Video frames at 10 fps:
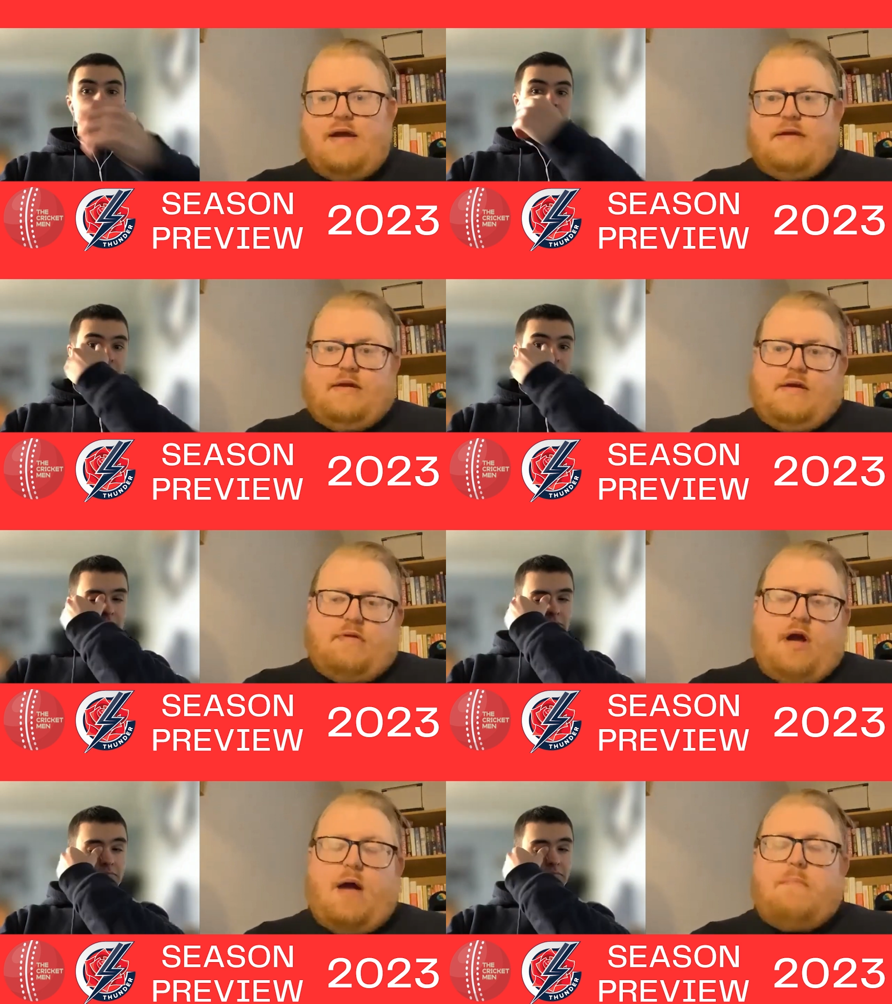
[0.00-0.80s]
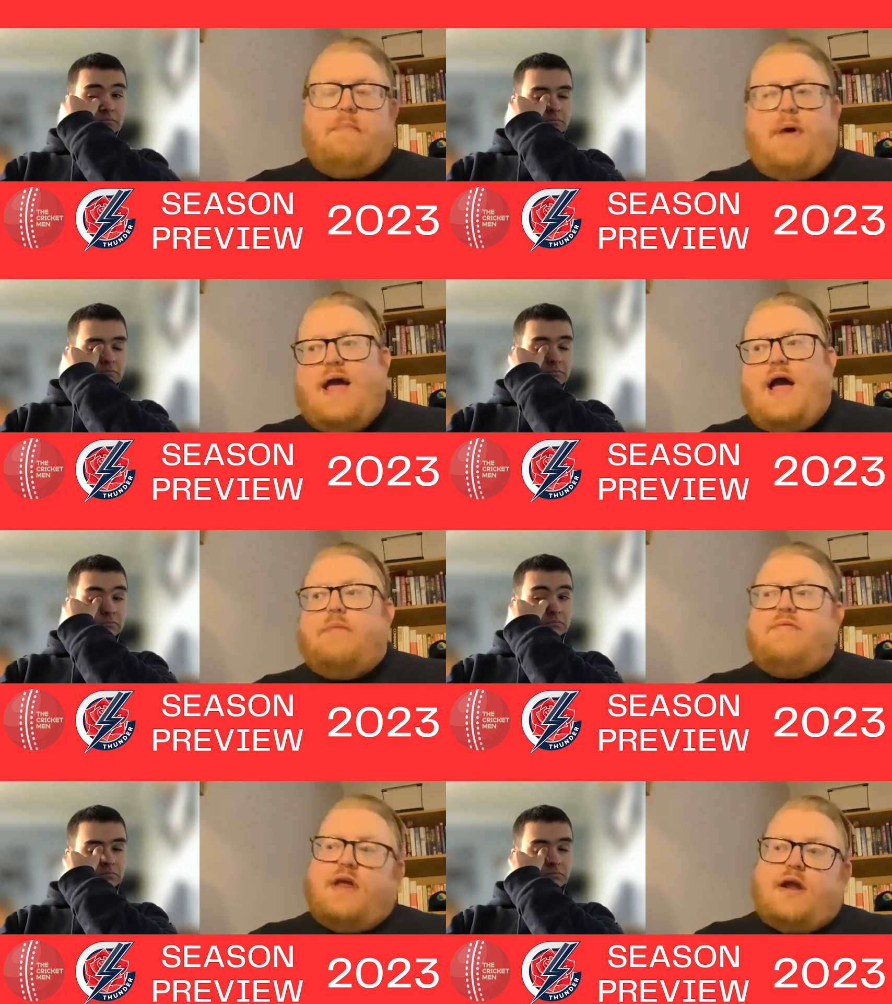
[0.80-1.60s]
Speaker 1: you know, I might
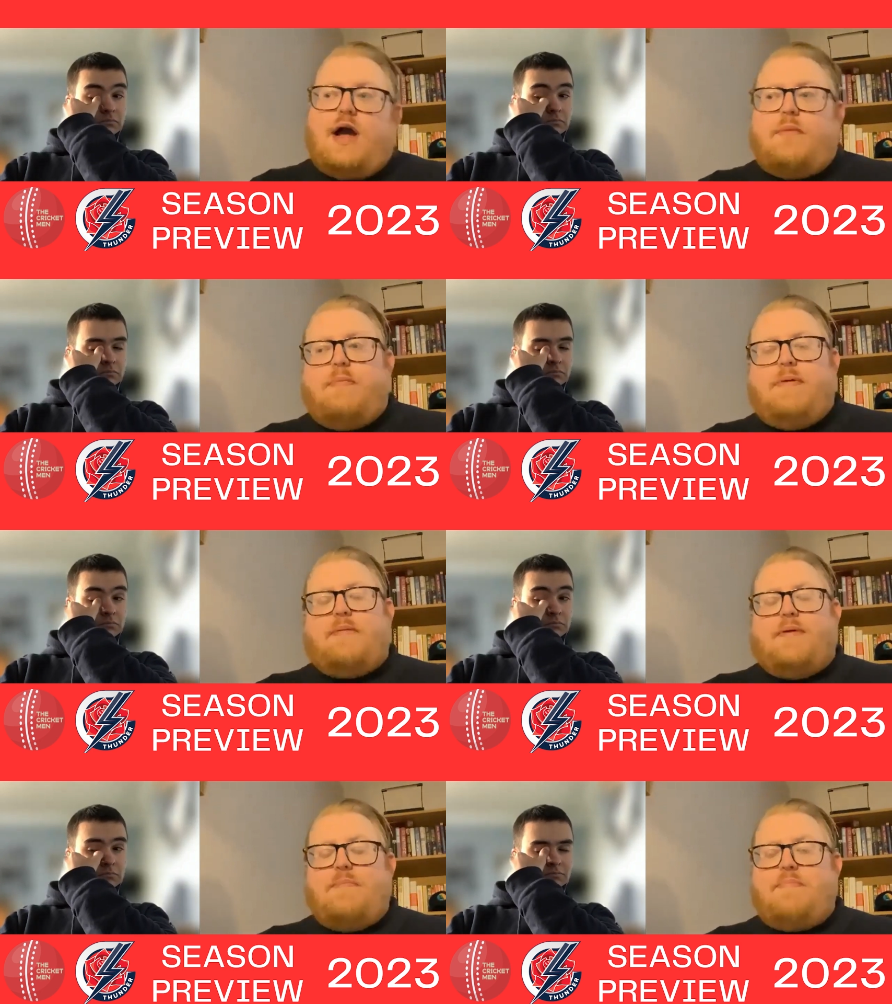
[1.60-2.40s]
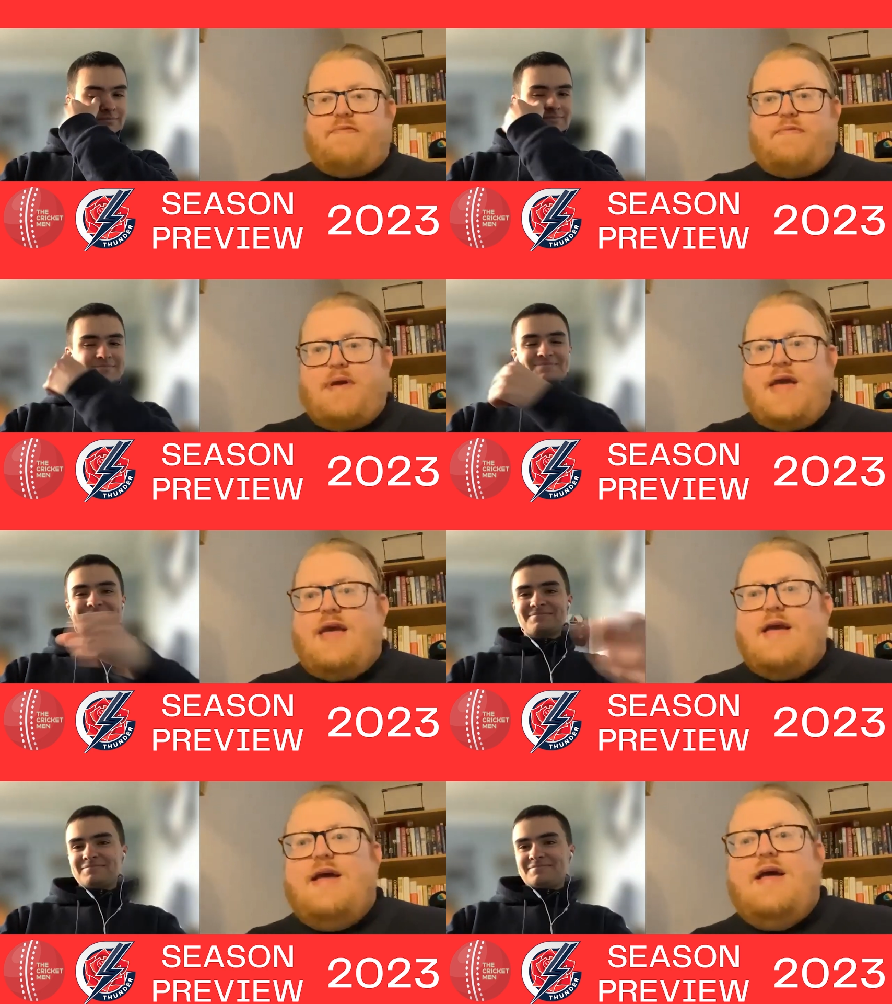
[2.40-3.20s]
upset a couple people here, but for
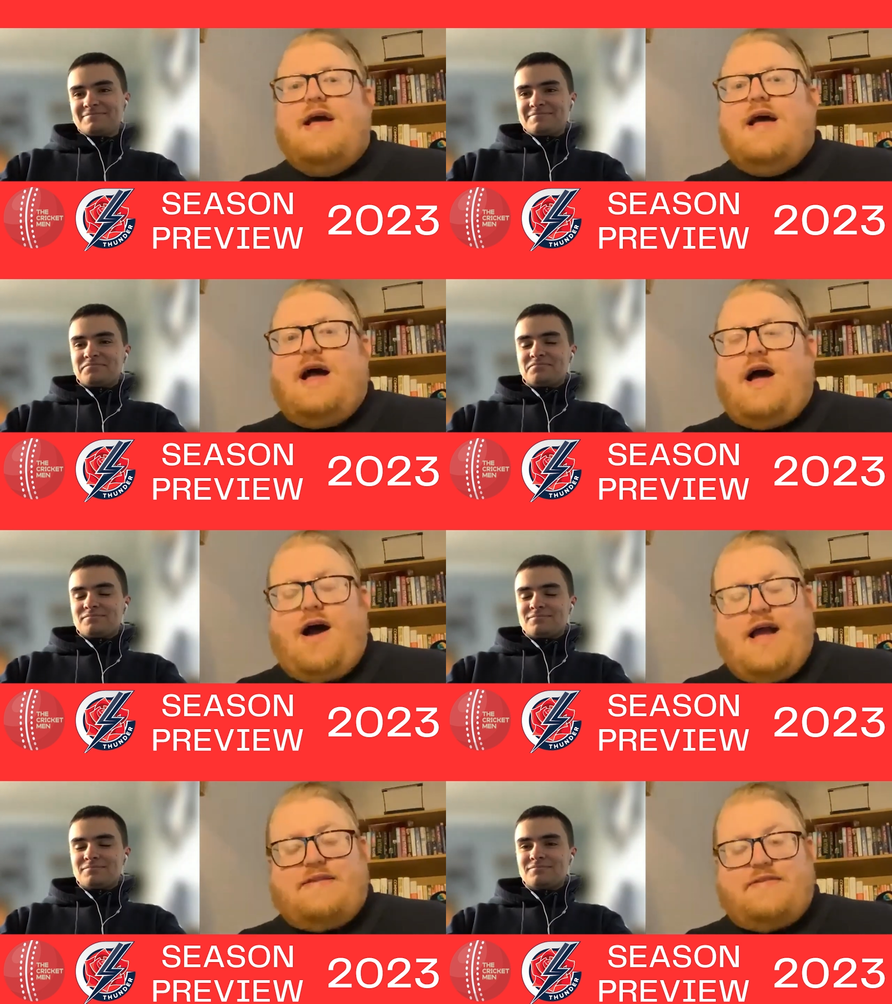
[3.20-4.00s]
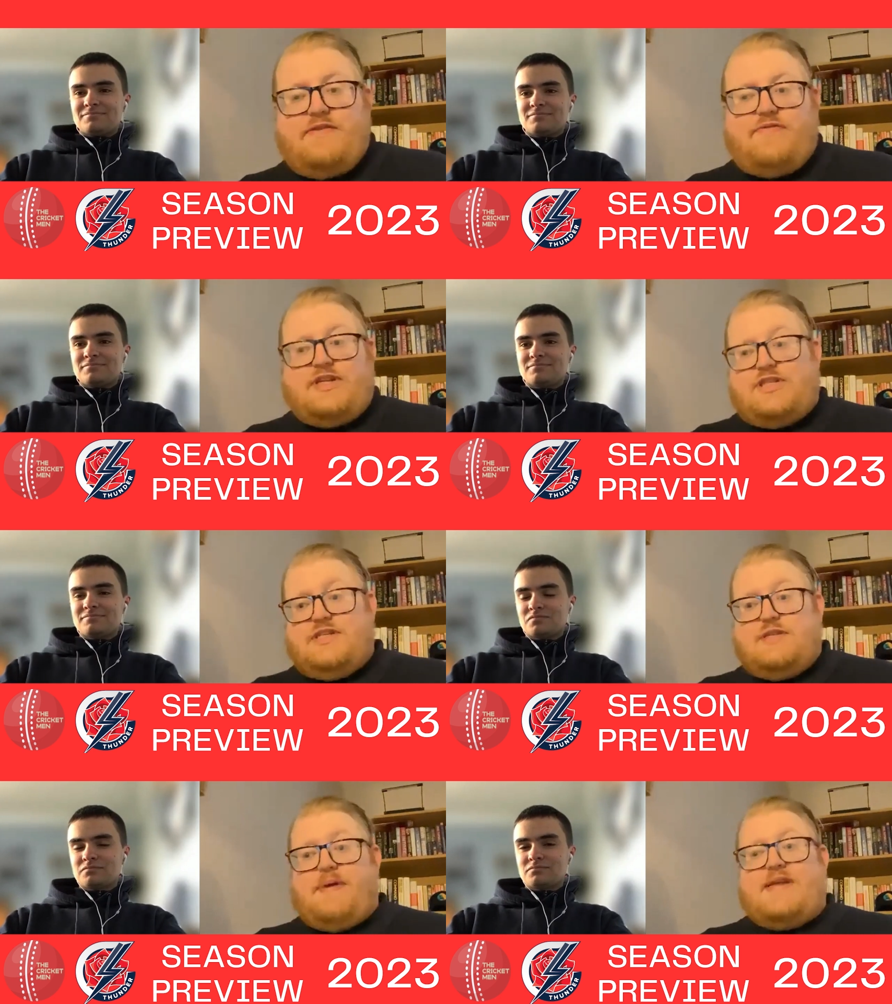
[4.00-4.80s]
me, I still think
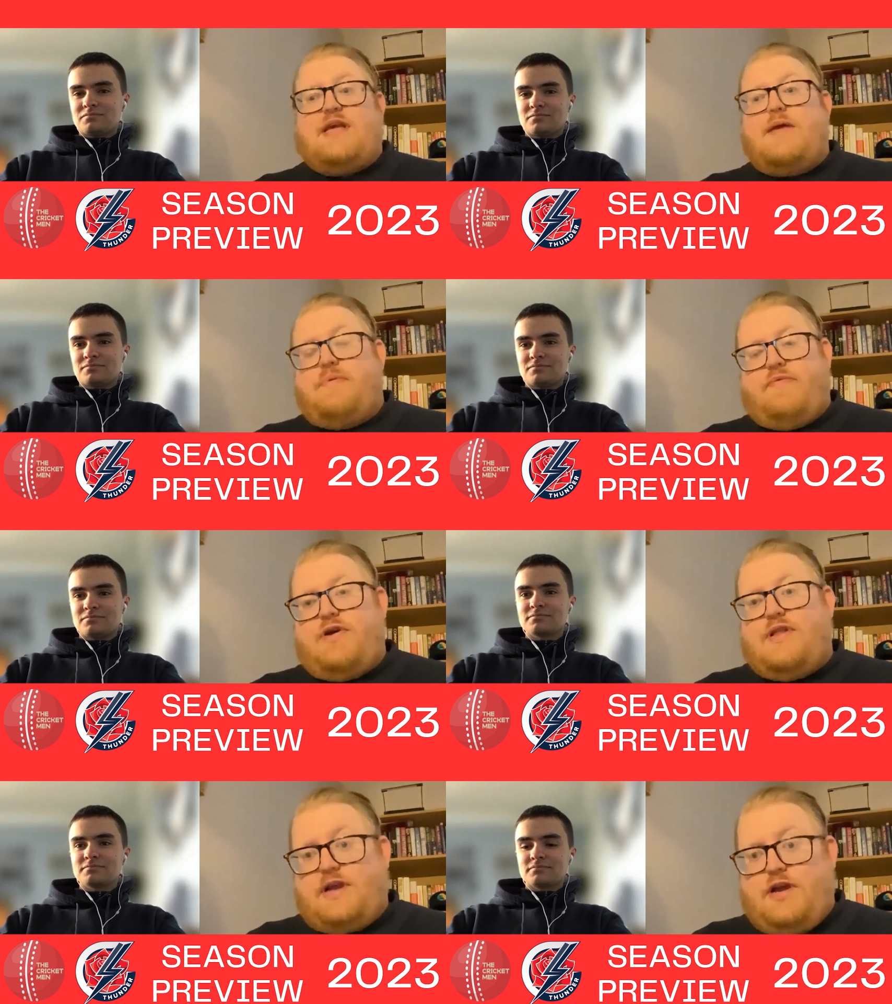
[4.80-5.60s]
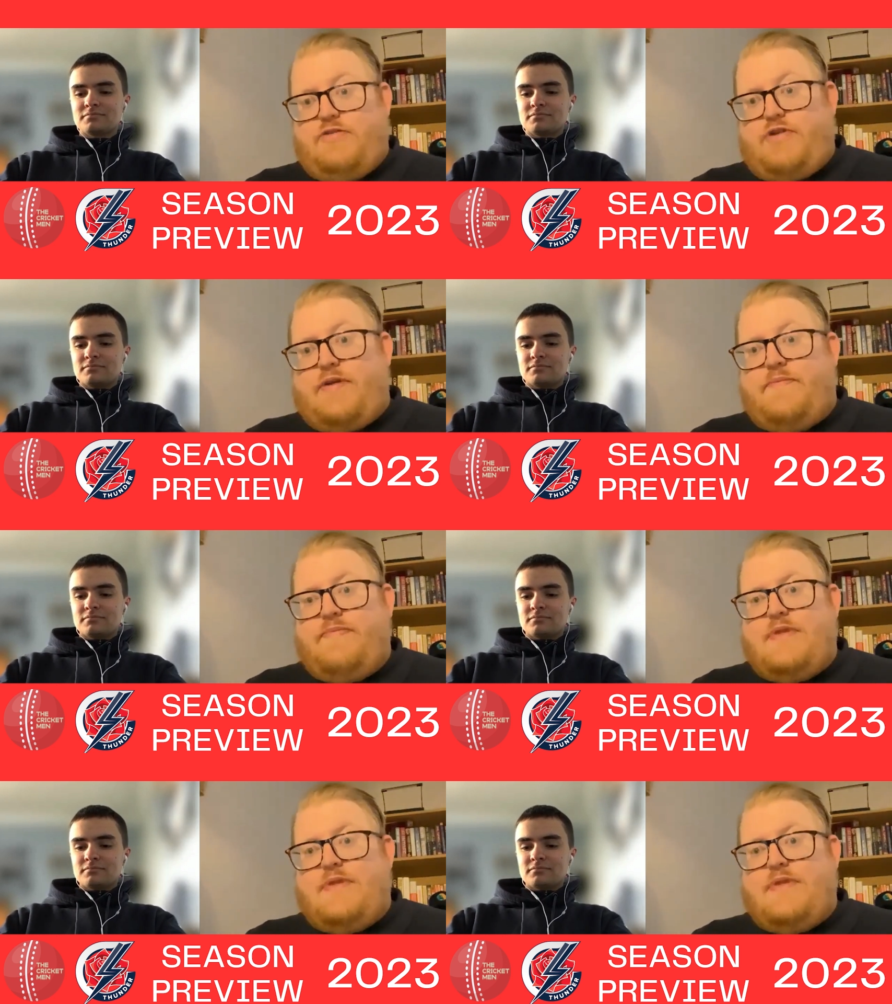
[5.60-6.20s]
she's the best keeper we've got in the country.